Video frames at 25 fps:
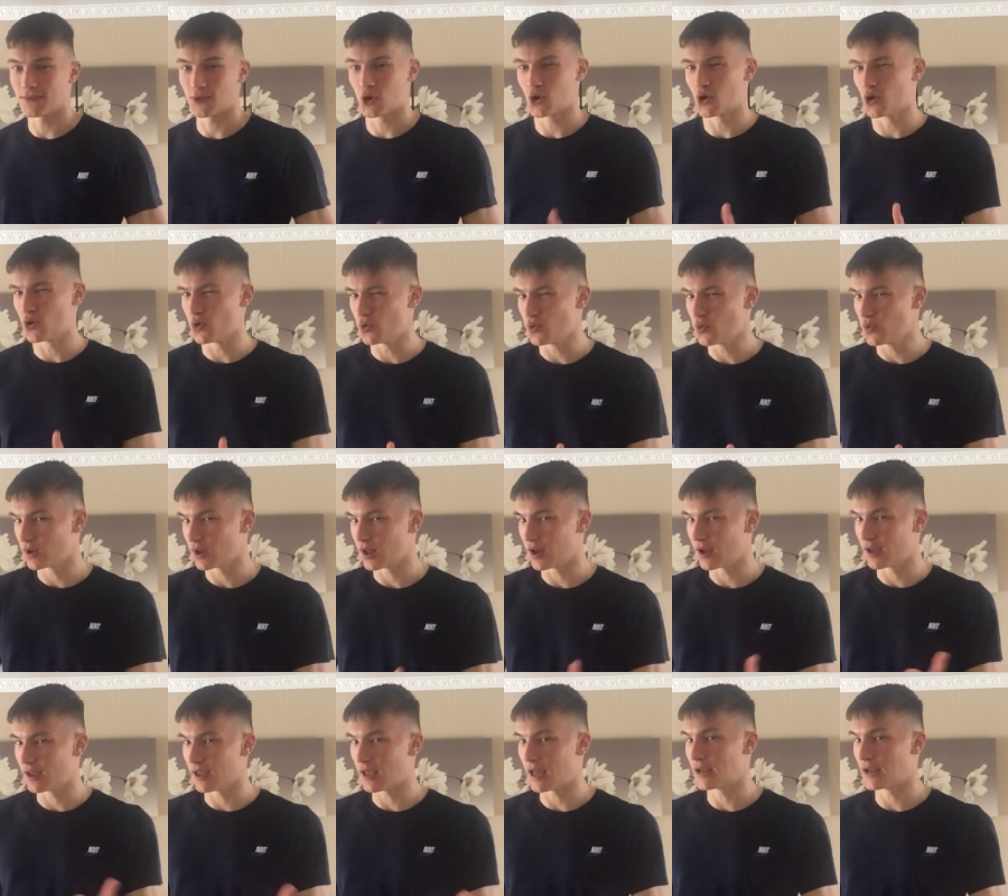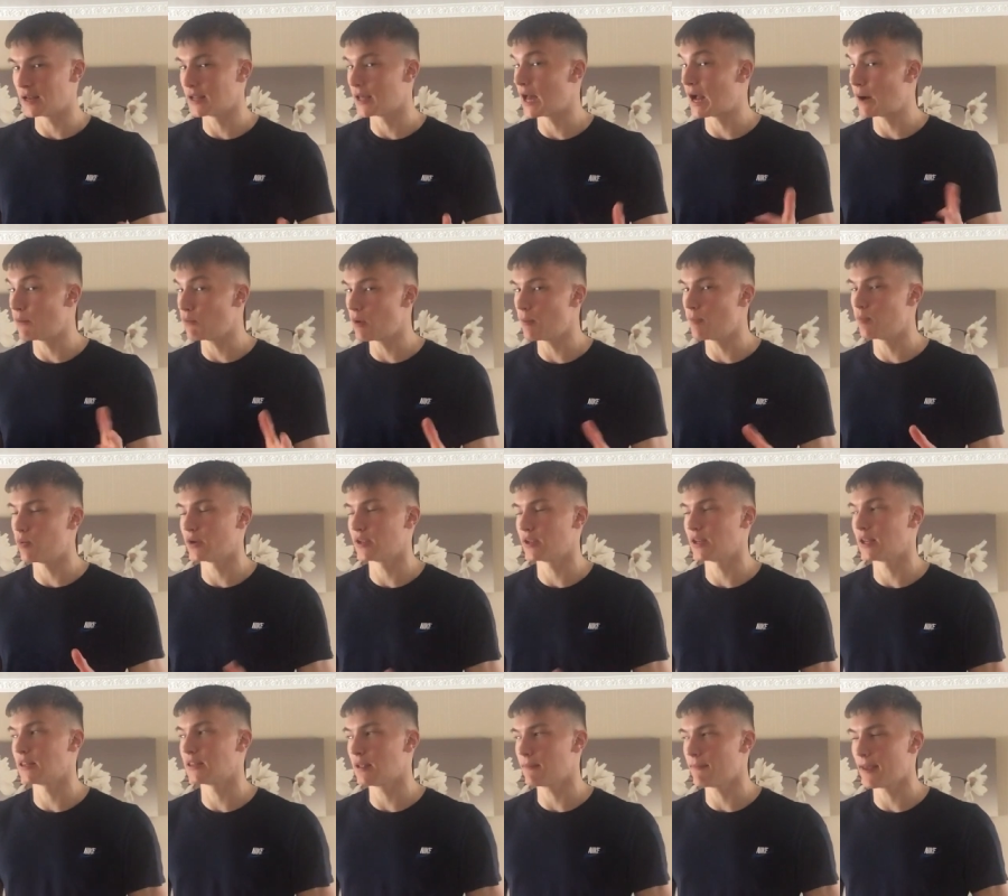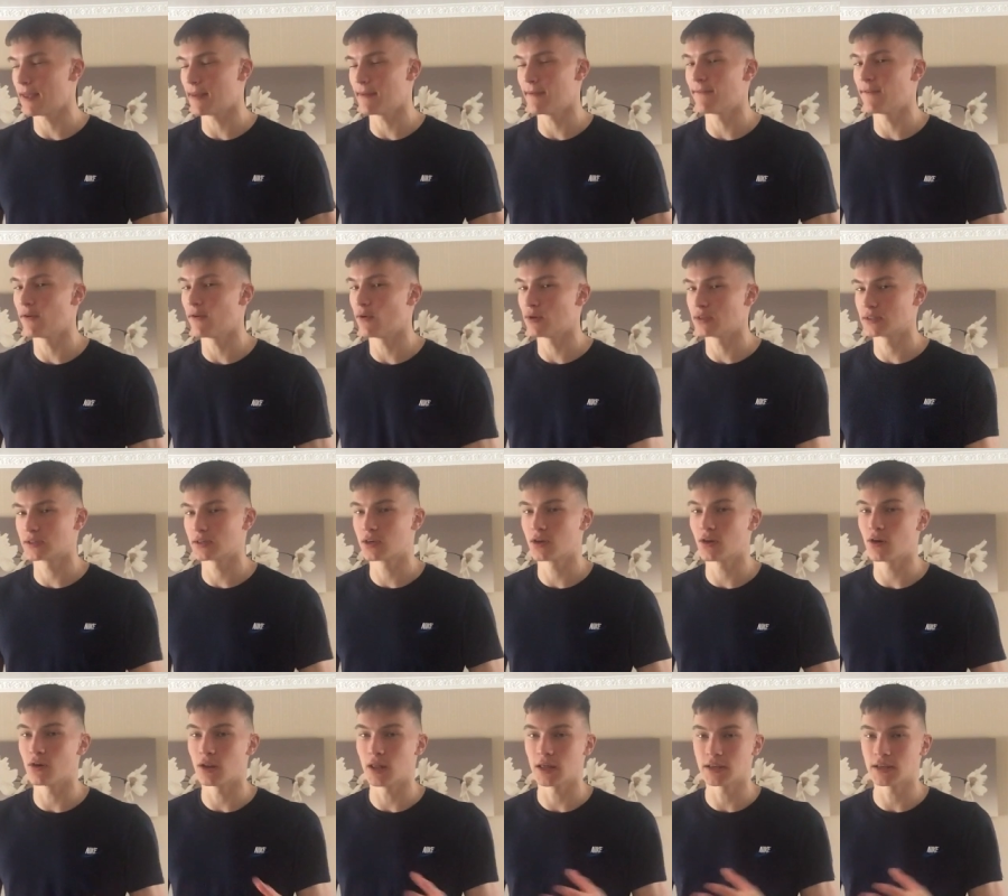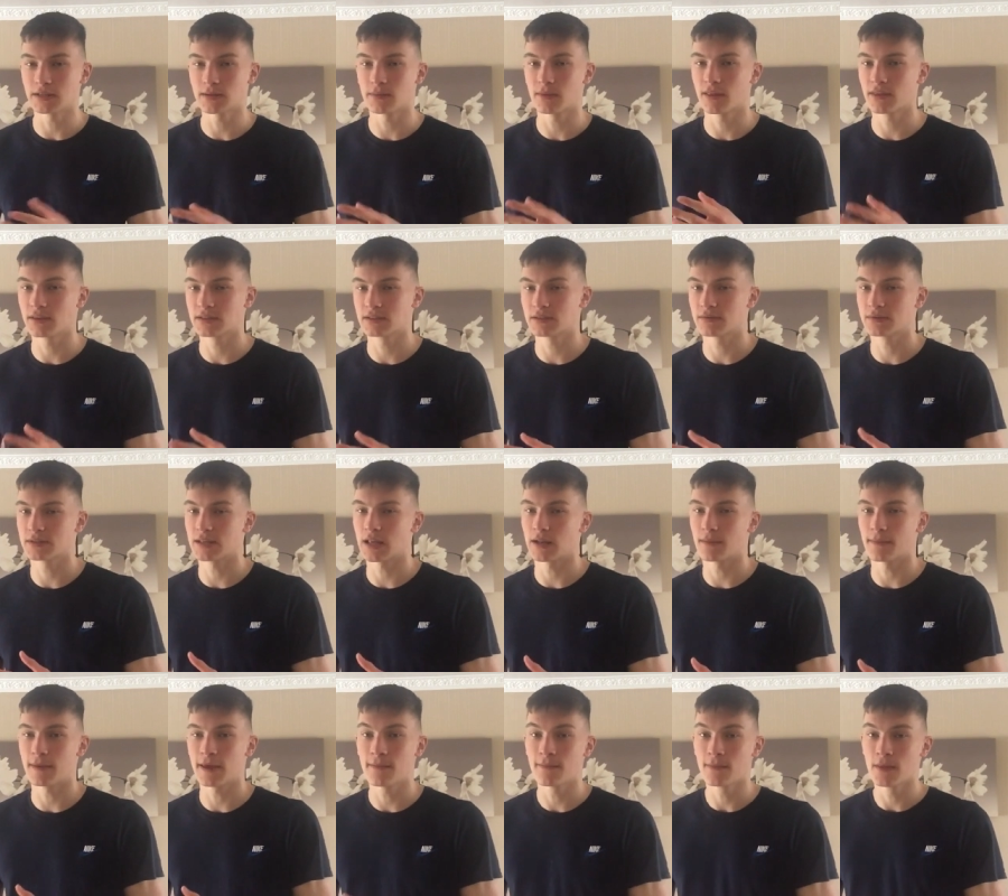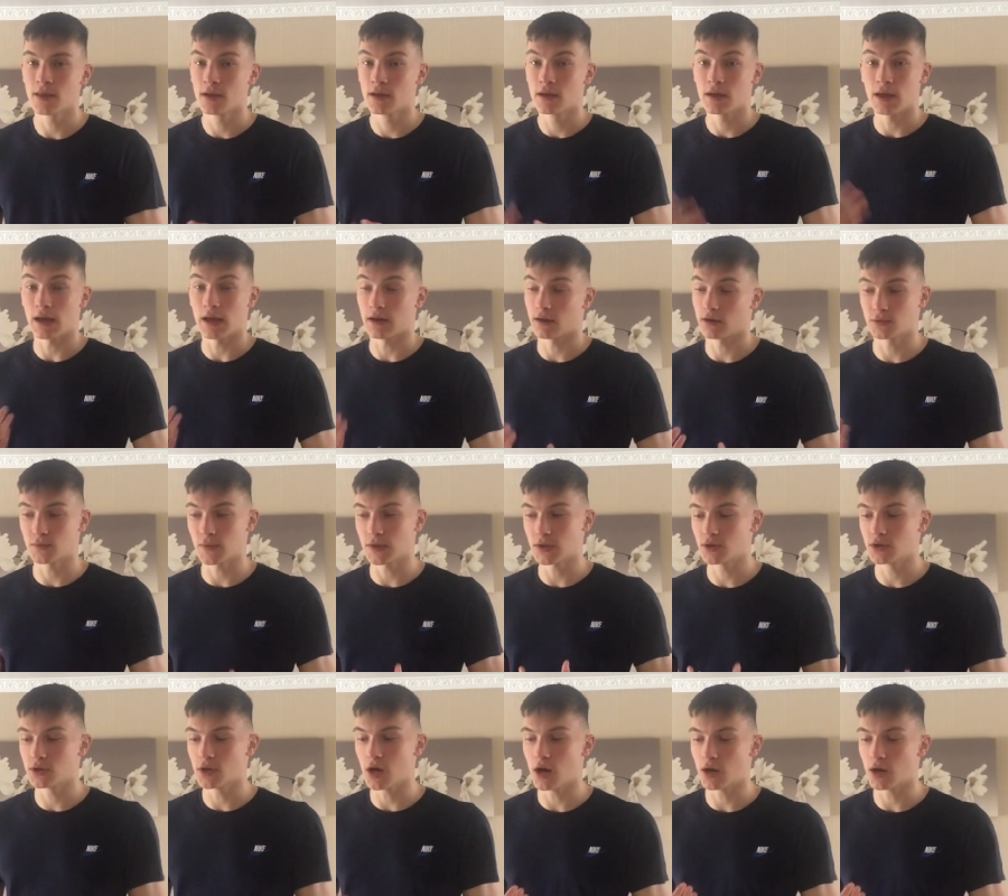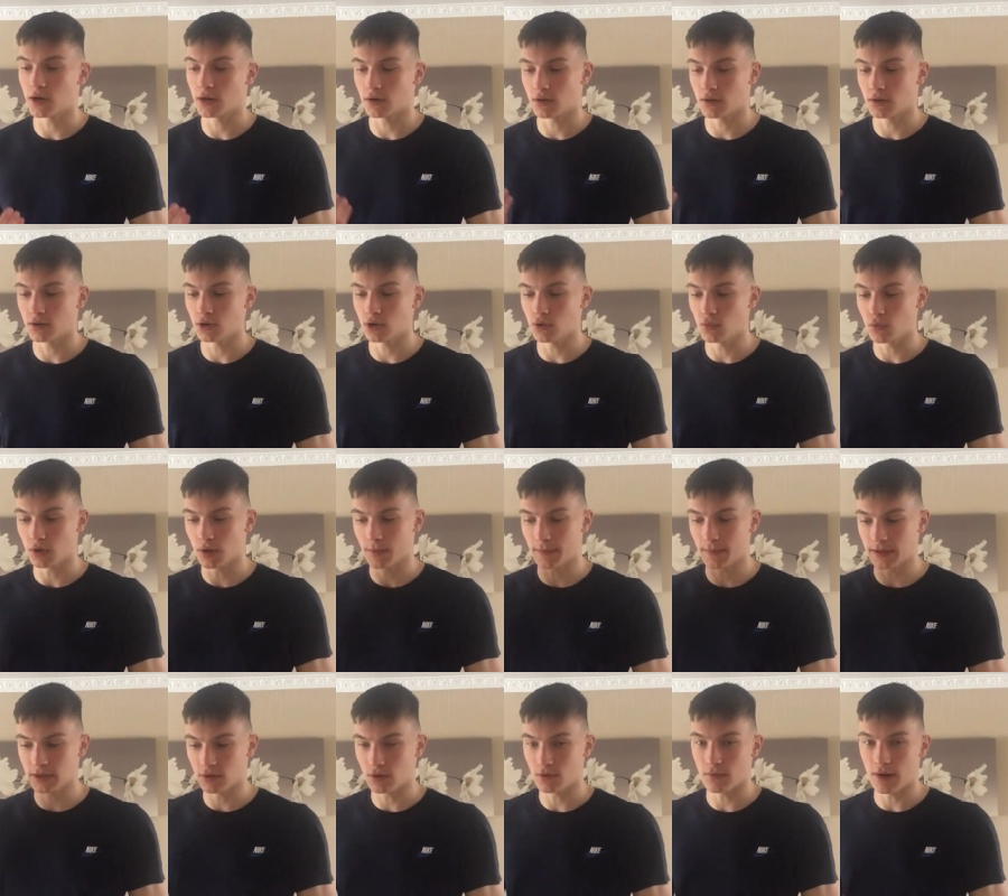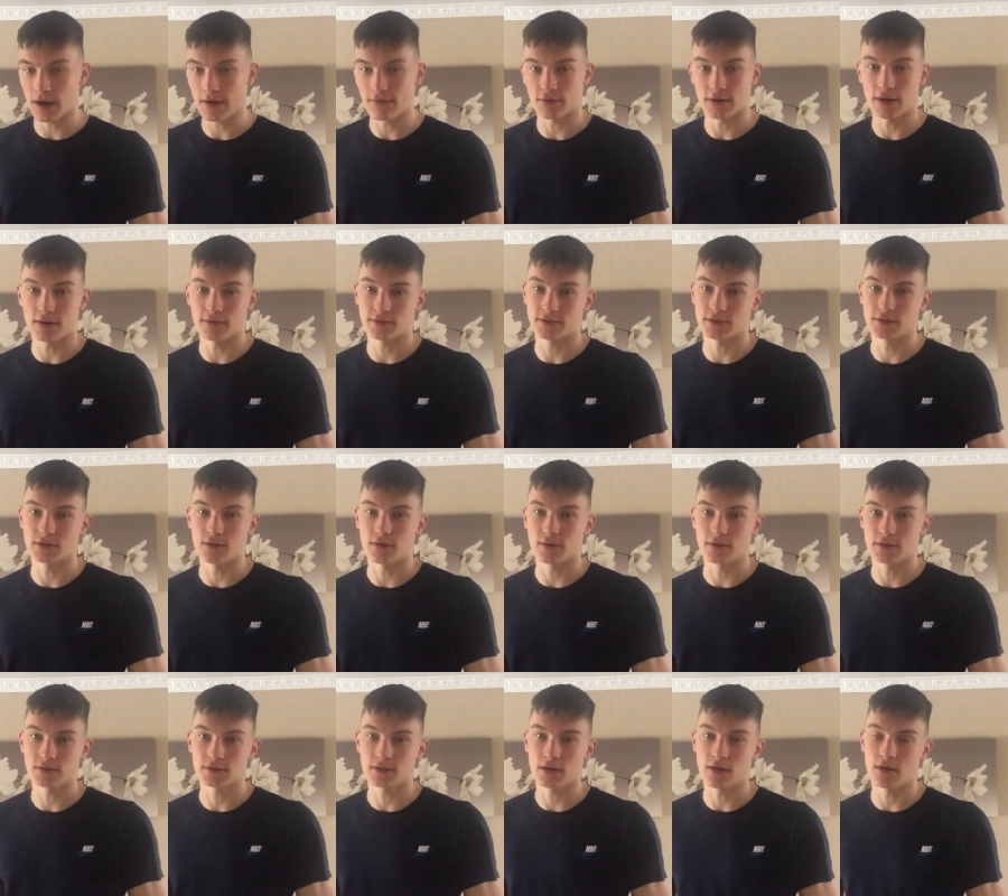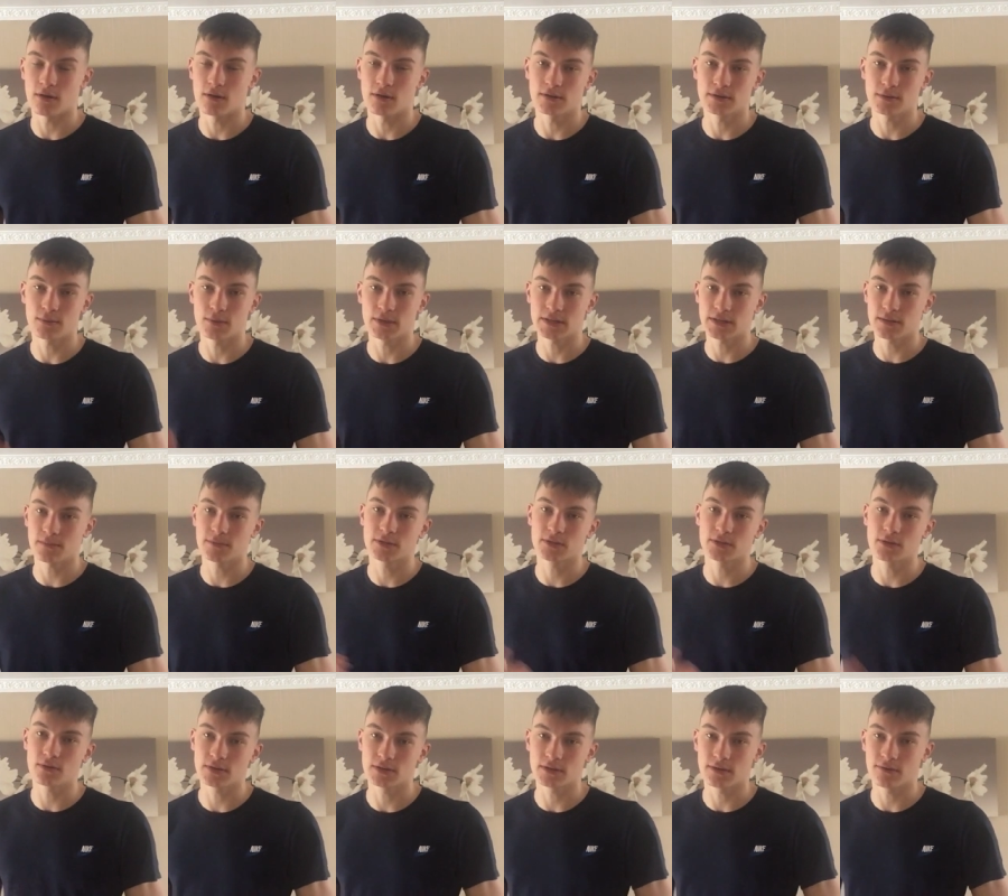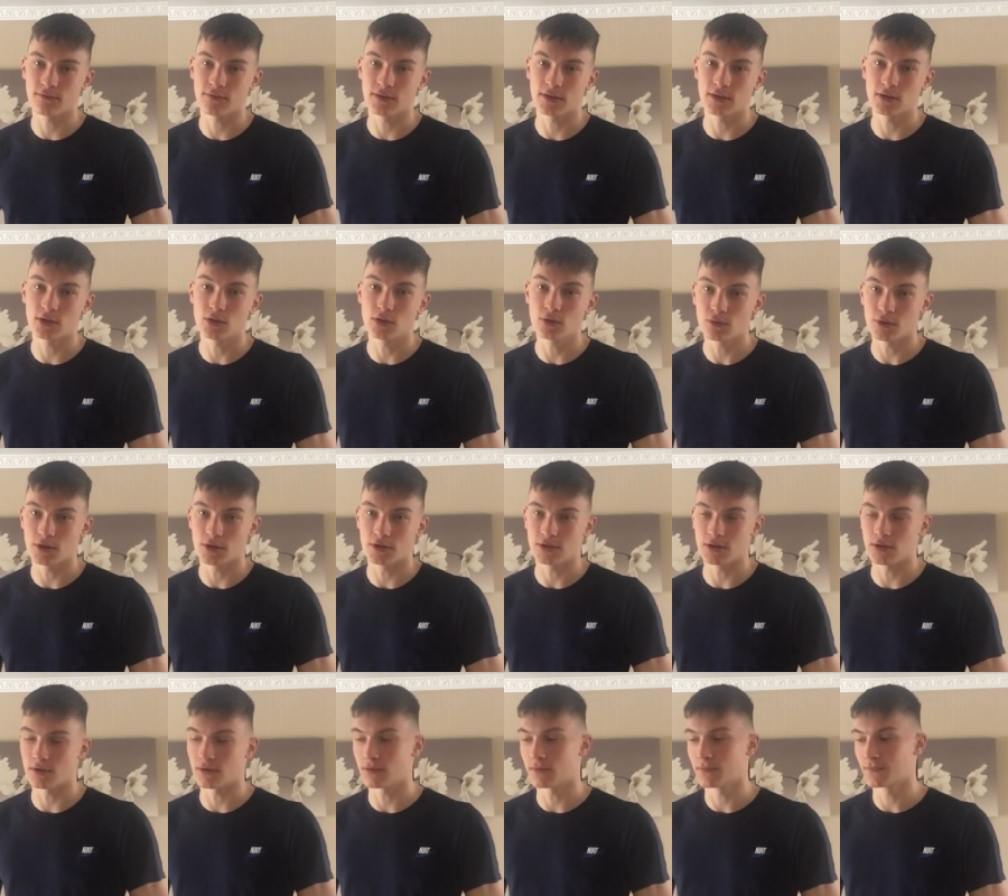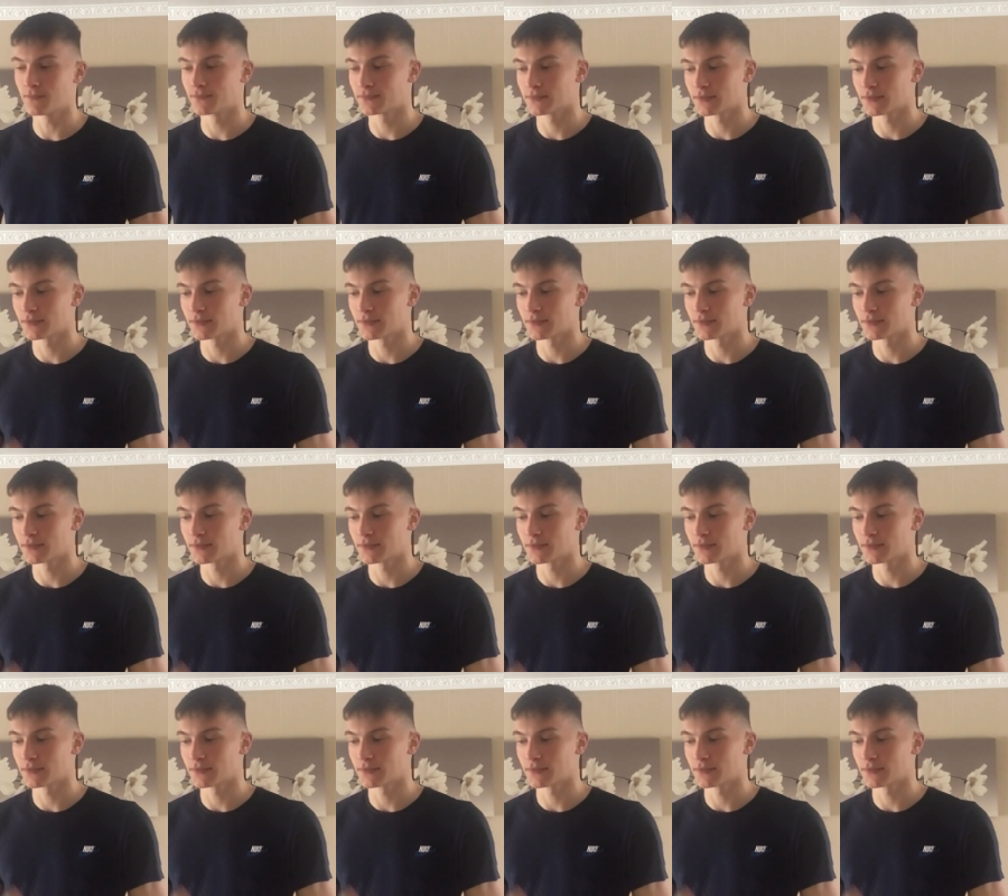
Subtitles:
Cool. Like, and at one point it did make me feel insecure, like some of the things he was telling me, because when you're young you want to be doing what everyone else is doing. So when someone's doing something you want to do,